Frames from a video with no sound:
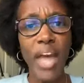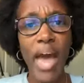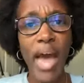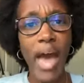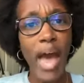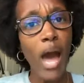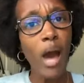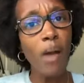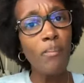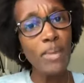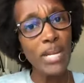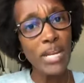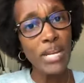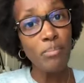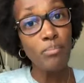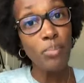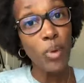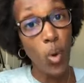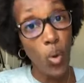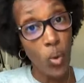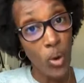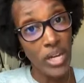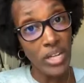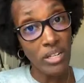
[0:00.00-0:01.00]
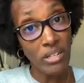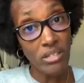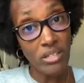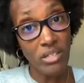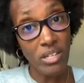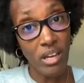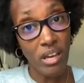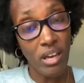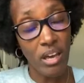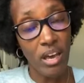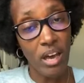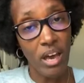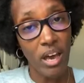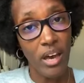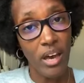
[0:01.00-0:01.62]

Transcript: how many points